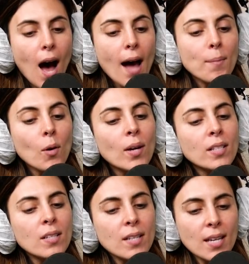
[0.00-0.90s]
I'm going
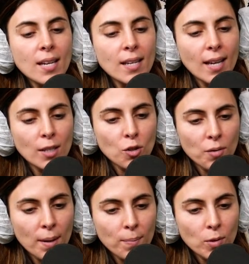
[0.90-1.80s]
to need a
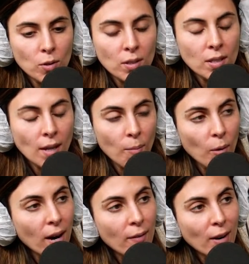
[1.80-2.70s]
trip to
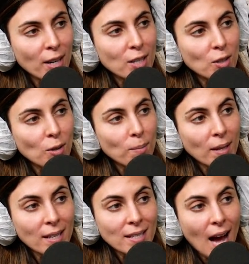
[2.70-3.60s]
somewhere very soon
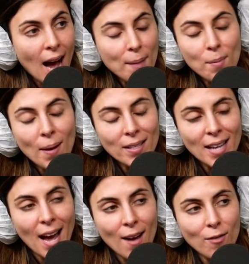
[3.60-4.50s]
because I'm about to
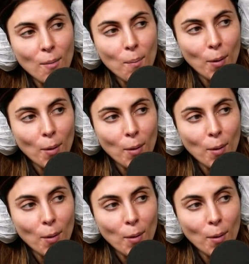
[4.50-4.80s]
have